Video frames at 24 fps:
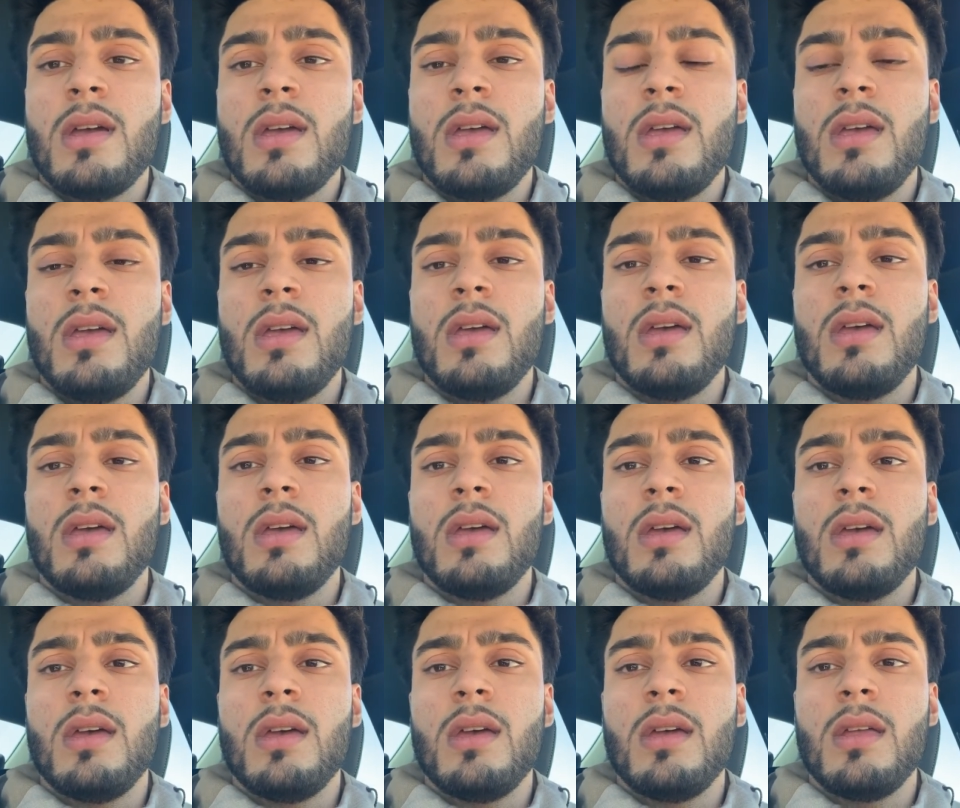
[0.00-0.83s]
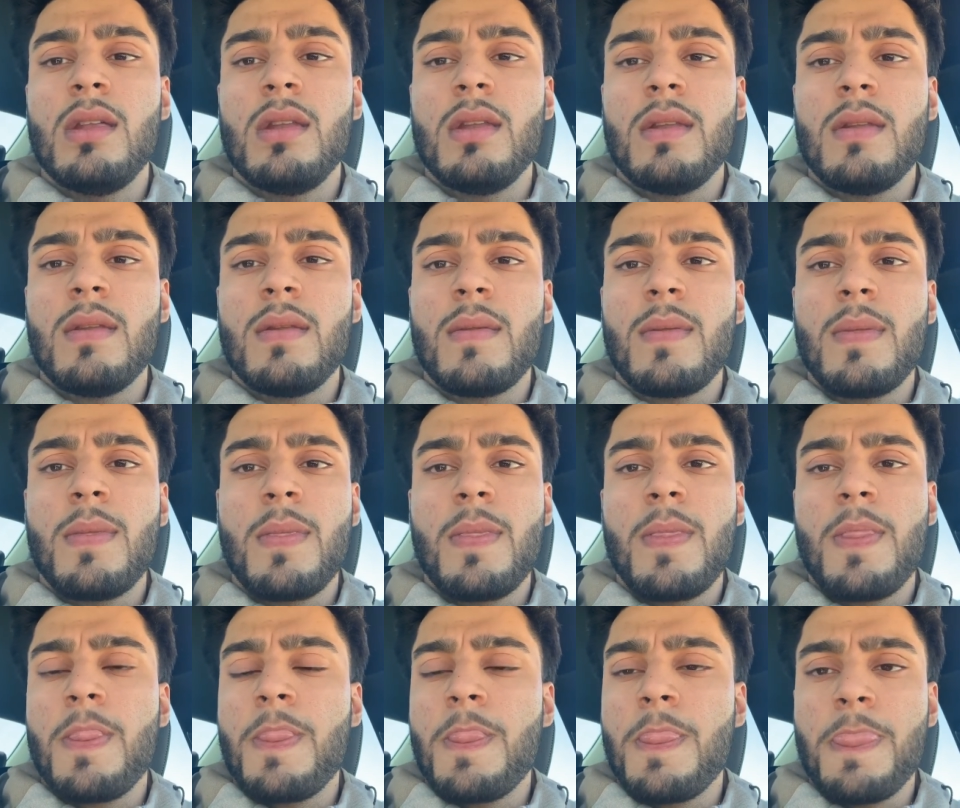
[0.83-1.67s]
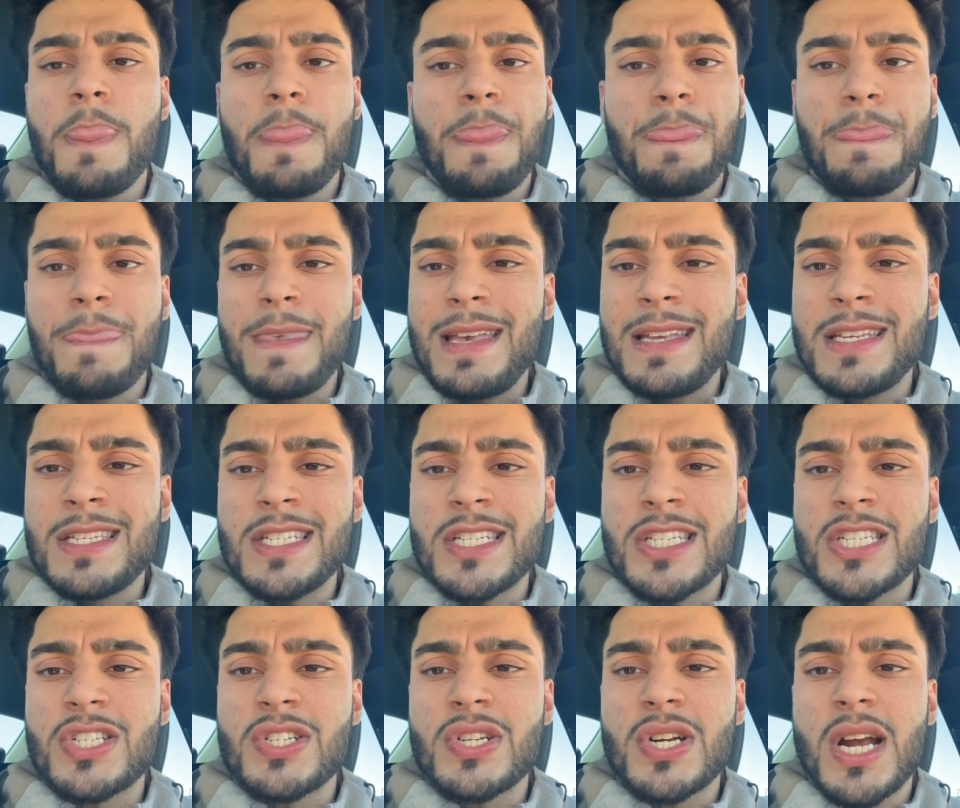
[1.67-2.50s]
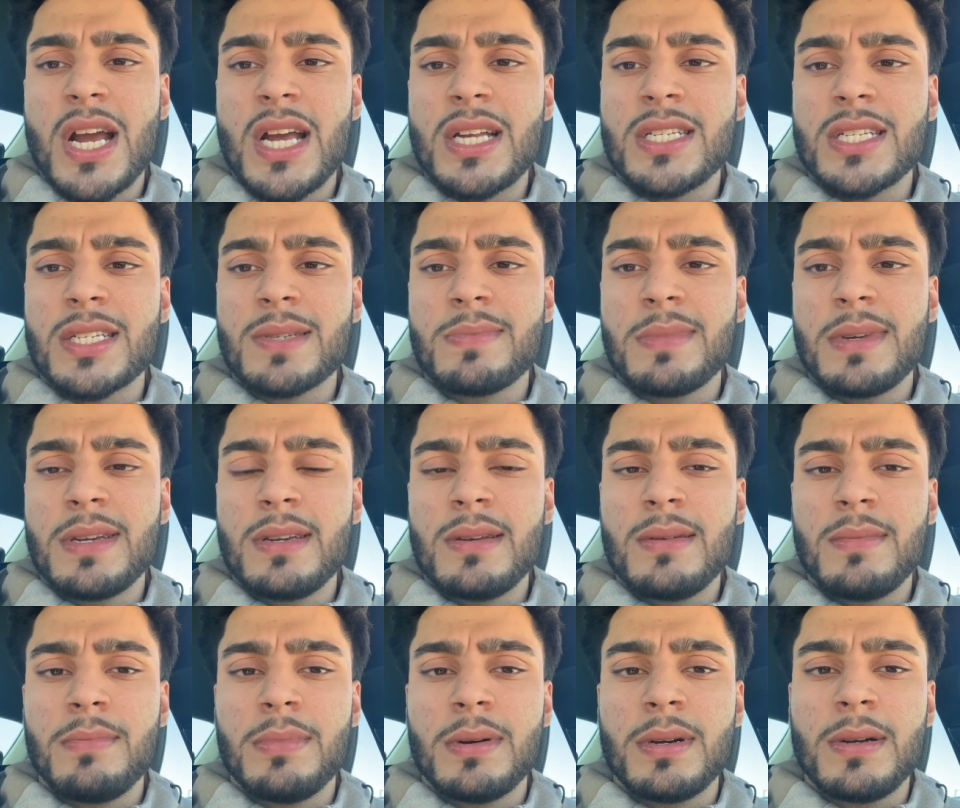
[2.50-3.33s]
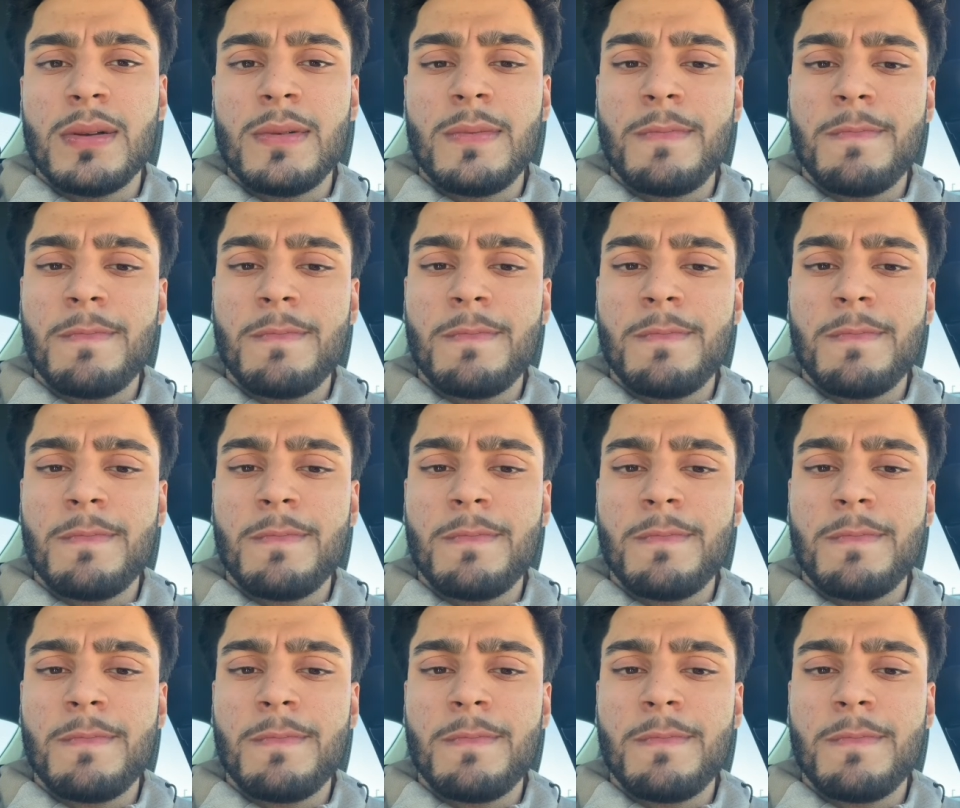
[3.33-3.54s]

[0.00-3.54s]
And it's just tragic, man. But